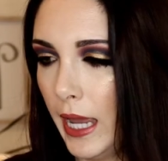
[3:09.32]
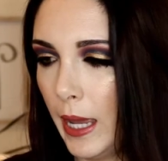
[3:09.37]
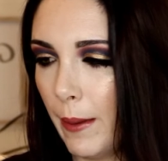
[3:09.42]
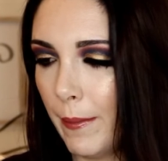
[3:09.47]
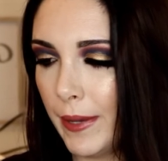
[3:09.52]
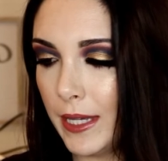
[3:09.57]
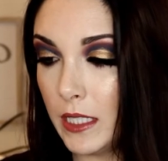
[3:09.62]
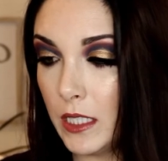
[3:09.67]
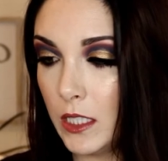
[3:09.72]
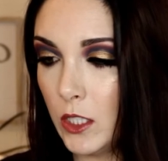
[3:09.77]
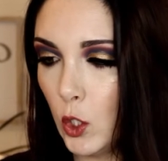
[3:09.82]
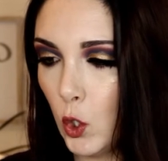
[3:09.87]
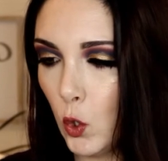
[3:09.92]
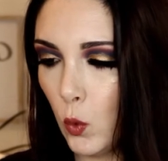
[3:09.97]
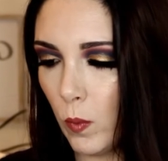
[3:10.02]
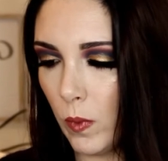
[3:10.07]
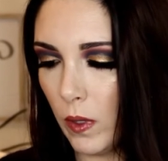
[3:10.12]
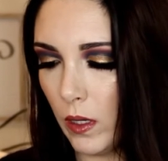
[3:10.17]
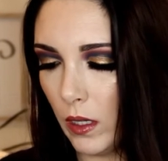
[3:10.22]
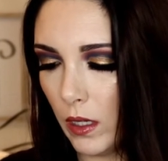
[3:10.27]
am
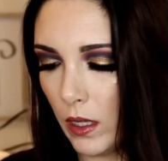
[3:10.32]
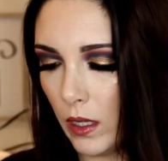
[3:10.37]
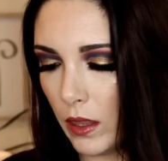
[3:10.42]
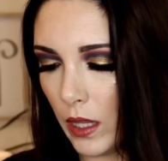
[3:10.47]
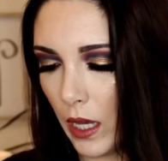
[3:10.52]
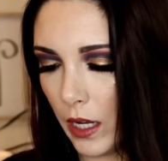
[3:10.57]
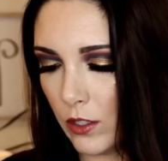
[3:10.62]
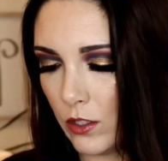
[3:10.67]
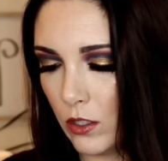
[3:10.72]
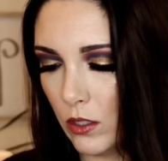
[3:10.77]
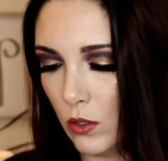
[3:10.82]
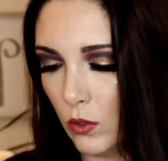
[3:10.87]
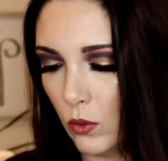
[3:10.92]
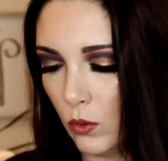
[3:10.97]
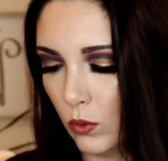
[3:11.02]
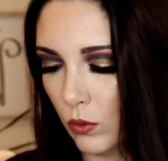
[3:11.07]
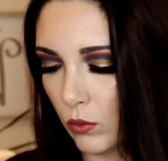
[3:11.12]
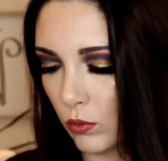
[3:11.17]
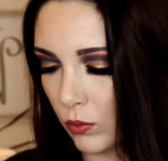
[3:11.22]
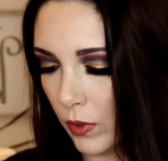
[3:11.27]
assuming that
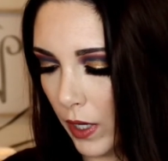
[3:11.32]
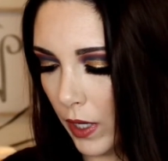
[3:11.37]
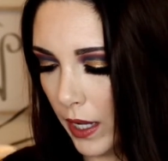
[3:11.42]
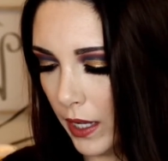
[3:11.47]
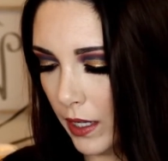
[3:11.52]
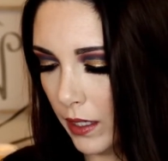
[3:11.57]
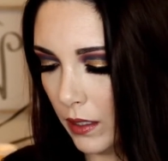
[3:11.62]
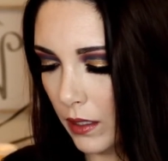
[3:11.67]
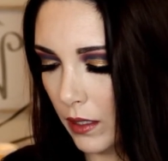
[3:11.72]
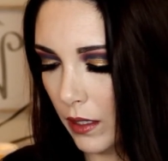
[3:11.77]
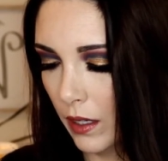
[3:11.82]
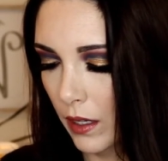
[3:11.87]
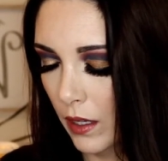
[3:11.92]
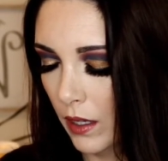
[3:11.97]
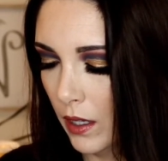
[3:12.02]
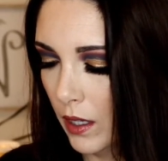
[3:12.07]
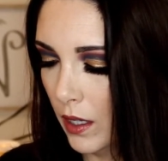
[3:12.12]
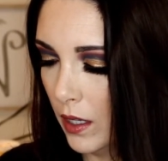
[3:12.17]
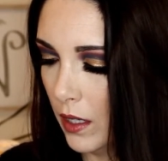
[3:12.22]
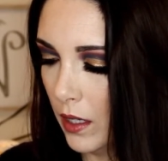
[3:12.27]
you run
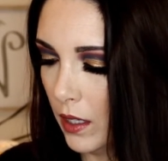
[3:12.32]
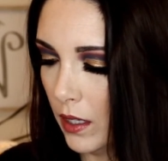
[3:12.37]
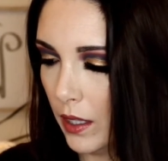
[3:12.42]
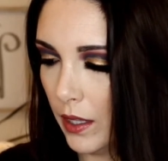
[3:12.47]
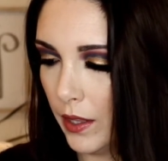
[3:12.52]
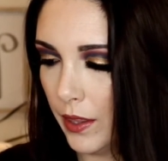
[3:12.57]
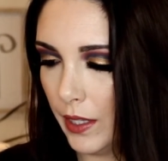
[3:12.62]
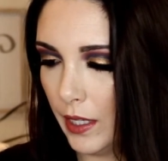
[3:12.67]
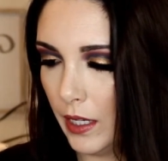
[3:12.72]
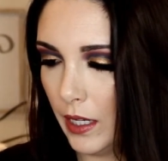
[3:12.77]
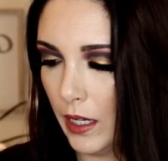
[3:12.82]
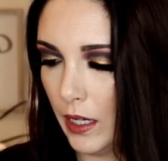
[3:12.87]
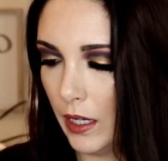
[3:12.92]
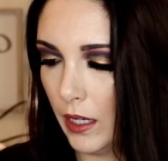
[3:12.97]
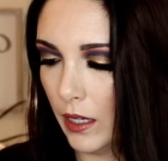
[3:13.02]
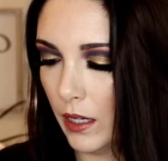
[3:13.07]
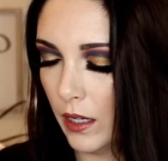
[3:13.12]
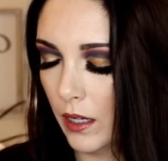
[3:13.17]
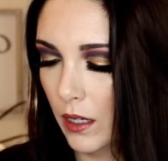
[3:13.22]
the